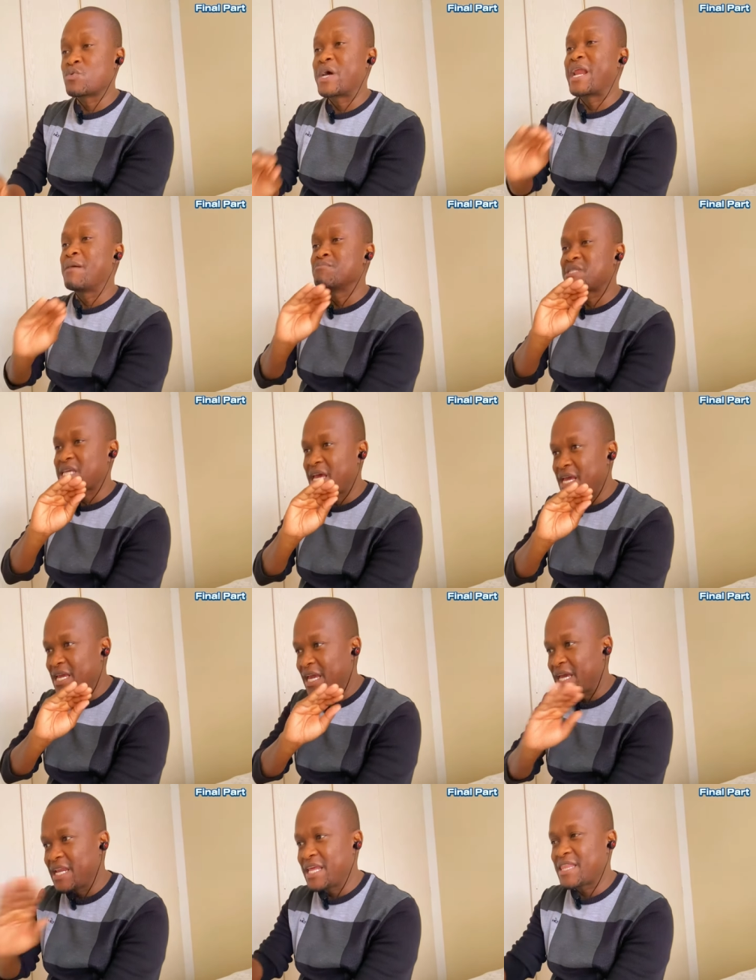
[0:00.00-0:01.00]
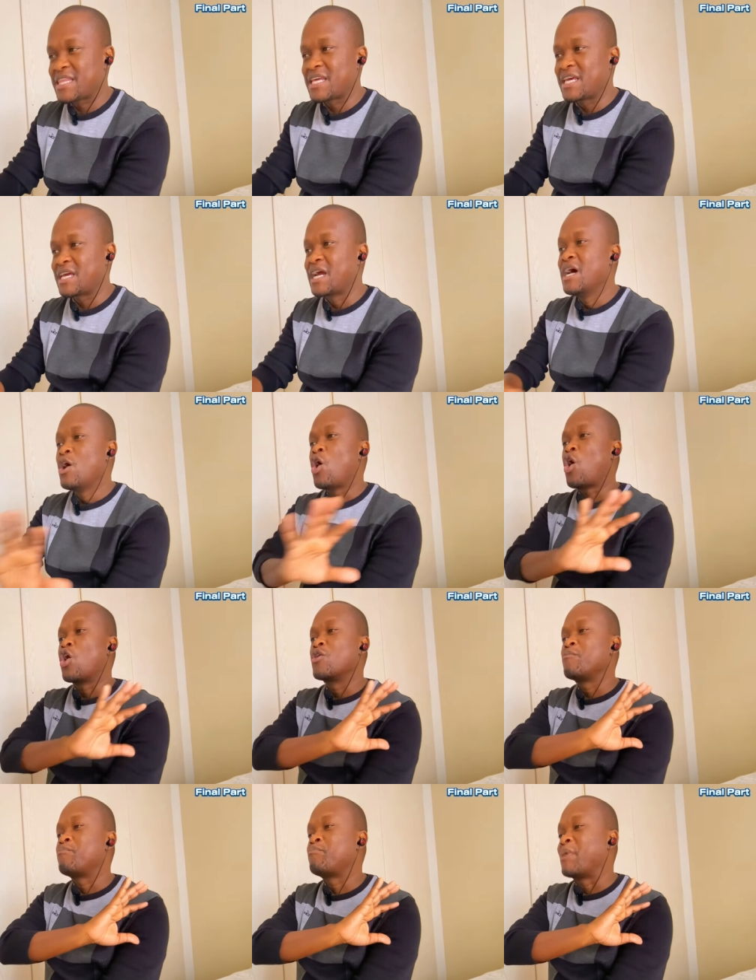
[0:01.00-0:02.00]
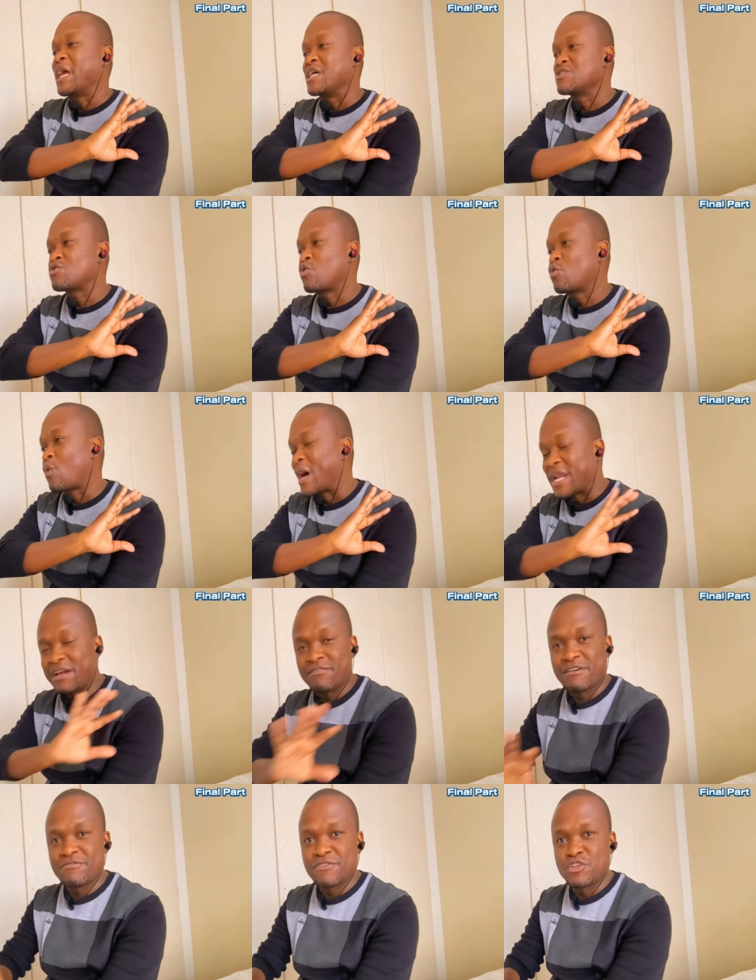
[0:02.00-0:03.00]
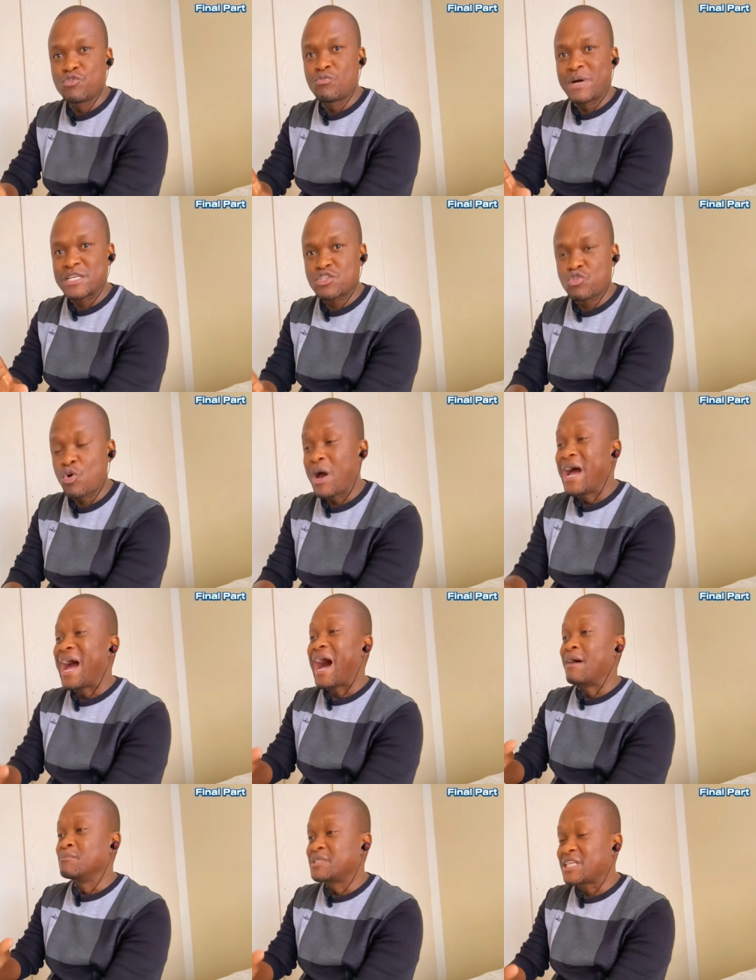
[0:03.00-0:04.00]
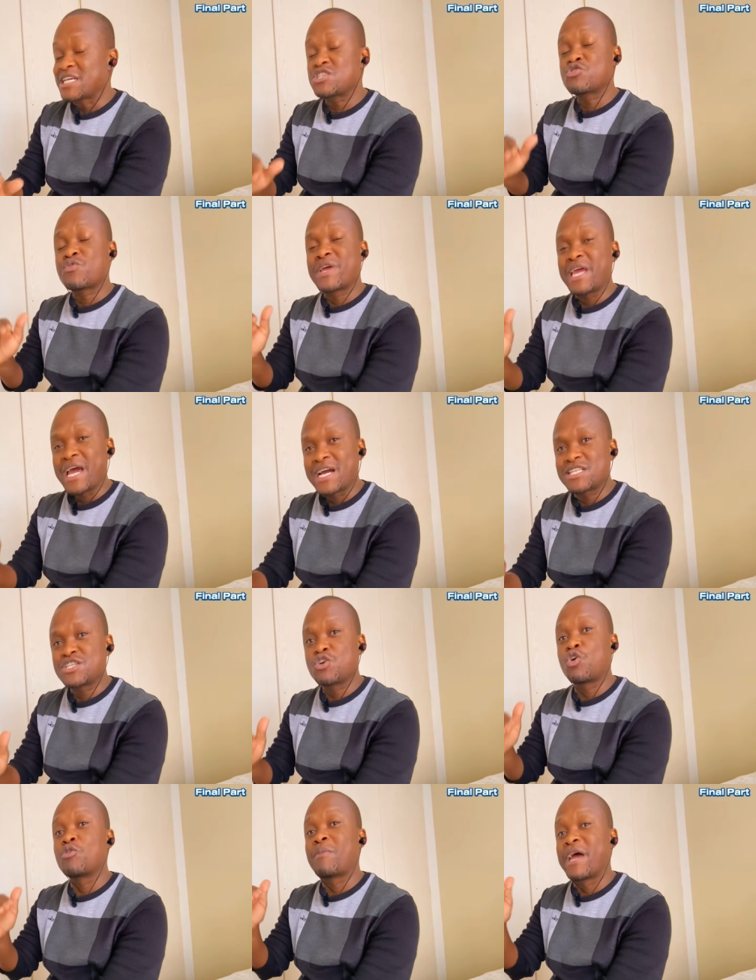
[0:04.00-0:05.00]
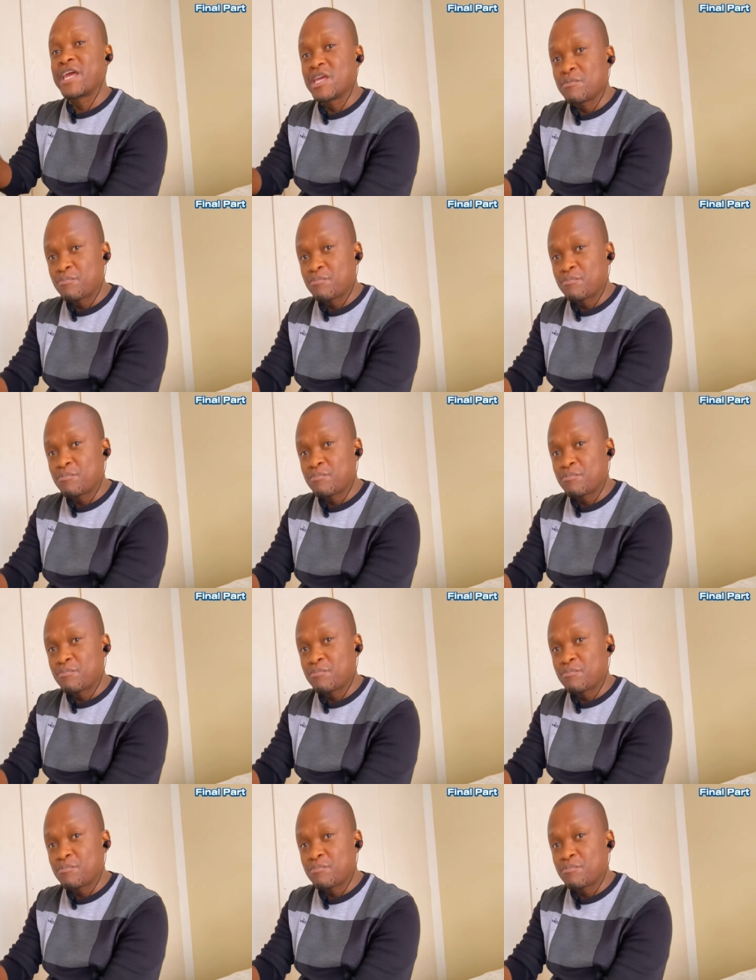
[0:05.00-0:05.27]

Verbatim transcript: When I'm saying anything on based on whatever video, you must know I'm just reacting on my